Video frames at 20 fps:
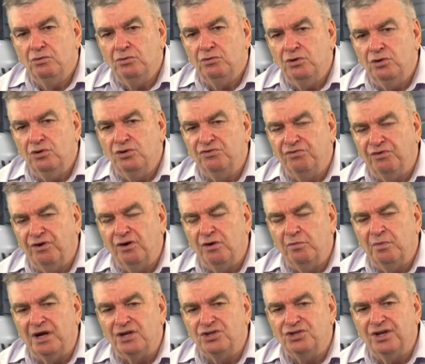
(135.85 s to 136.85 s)
use very
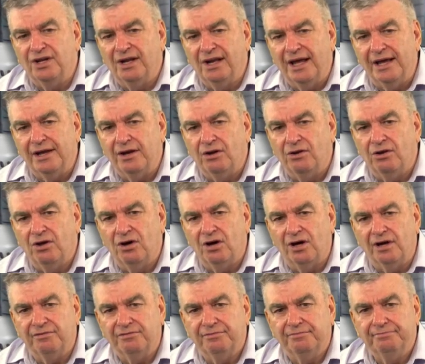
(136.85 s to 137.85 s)
much in later
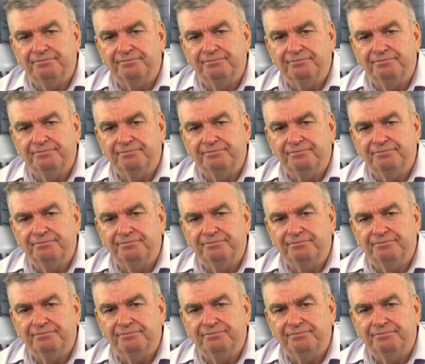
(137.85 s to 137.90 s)
life.